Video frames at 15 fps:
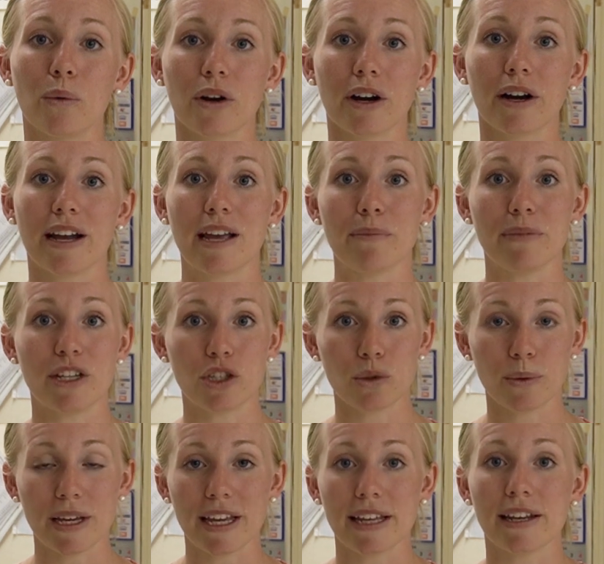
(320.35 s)
we're in
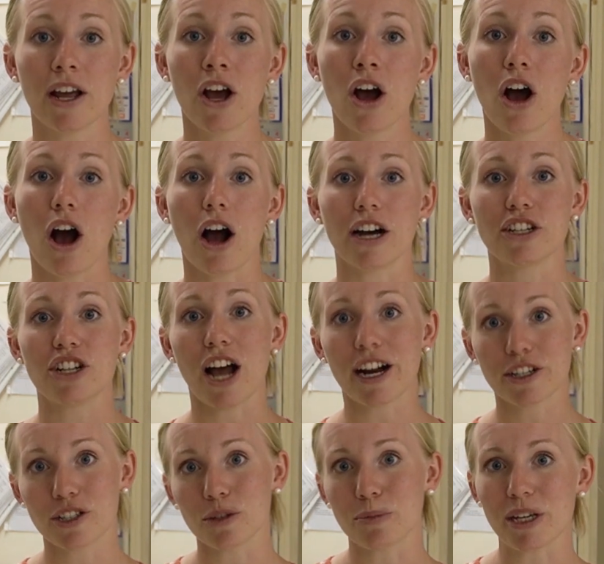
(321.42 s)
between our
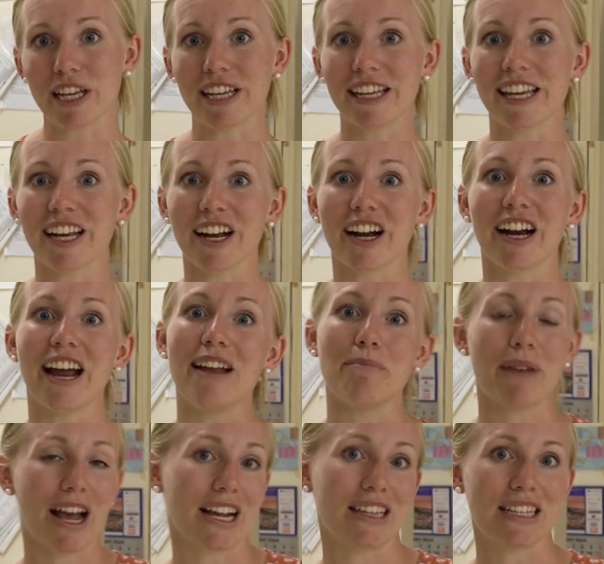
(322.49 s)
doctor being here and
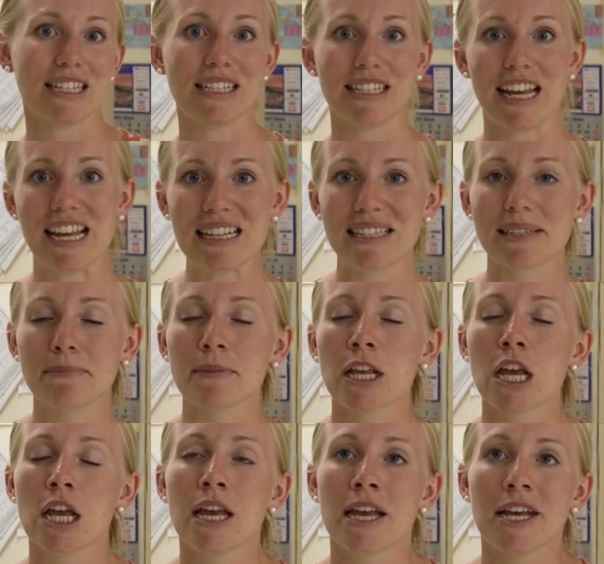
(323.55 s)
back in the States.
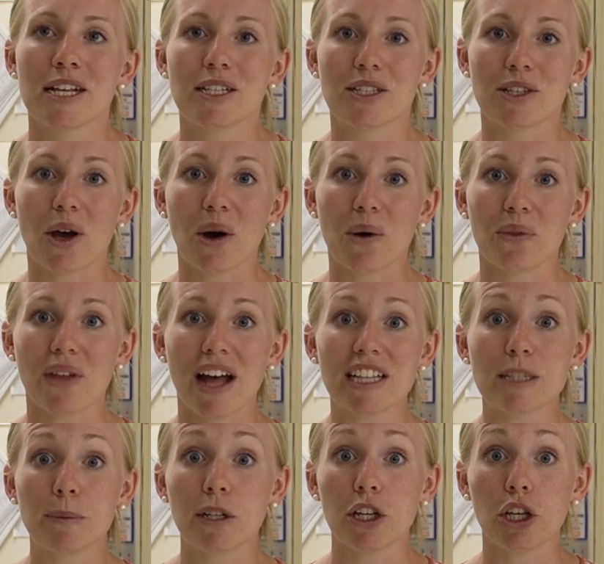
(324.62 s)
So
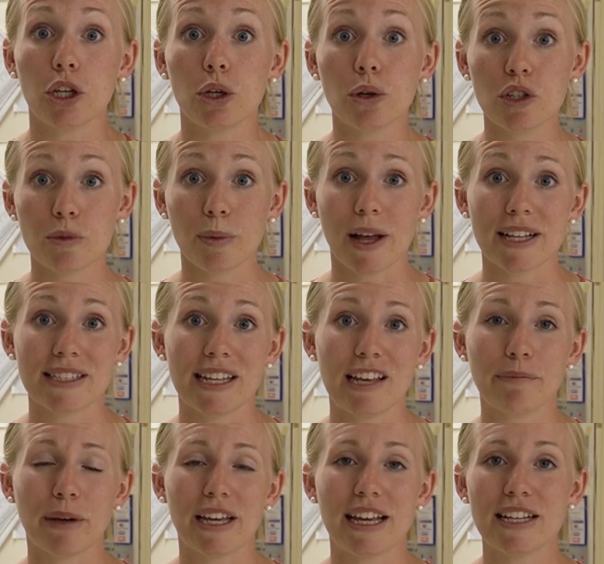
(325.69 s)
that's been a huge
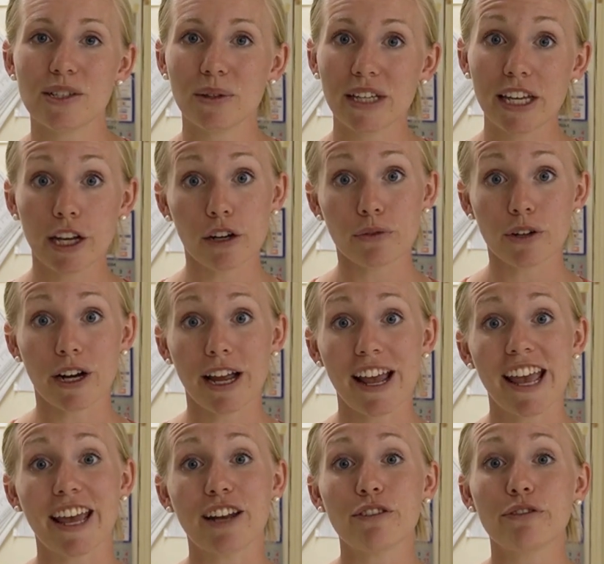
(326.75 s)
blessing, but he's only here for a
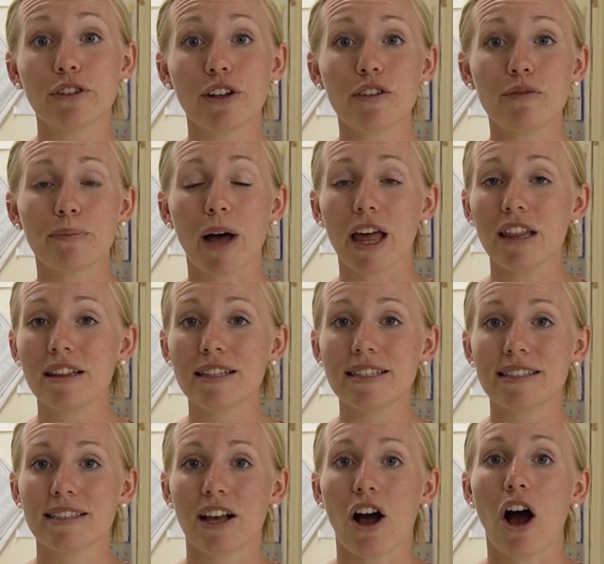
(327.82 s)
handful of months.
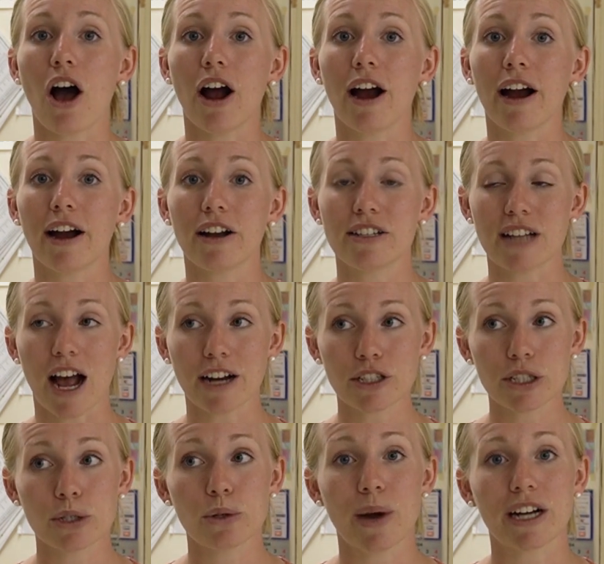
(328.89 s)
Our
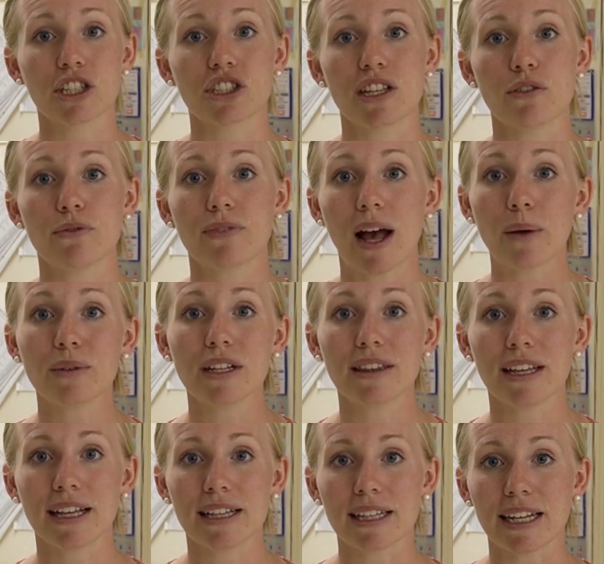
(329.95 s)
doctor who actually founded
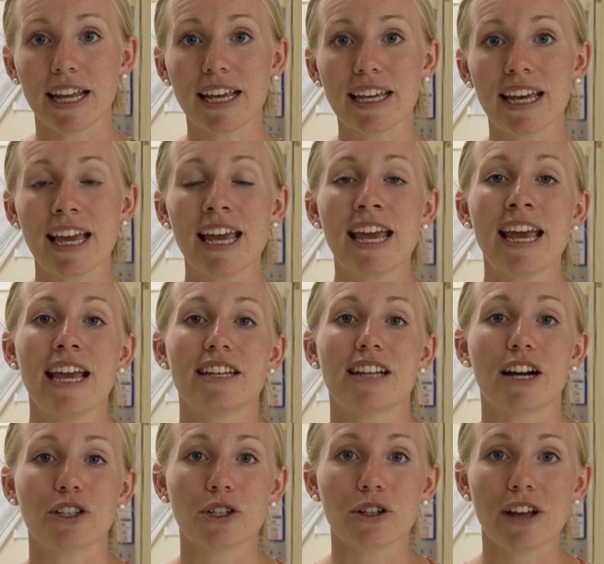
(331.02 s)
the clinic,
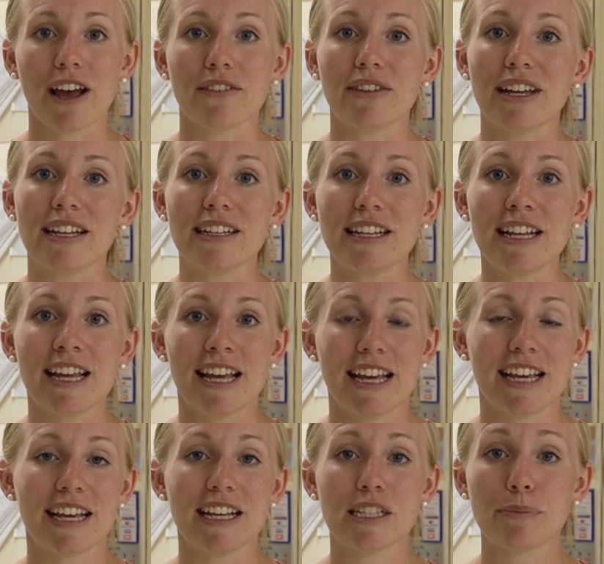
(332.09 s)
Dr. Kevin,
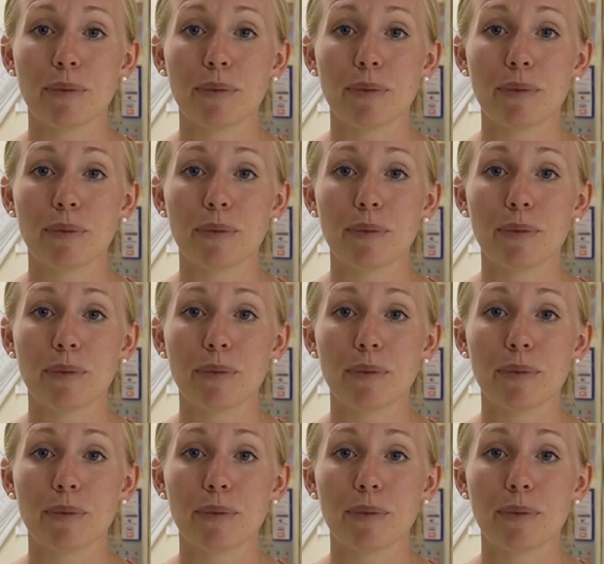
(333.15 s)
he's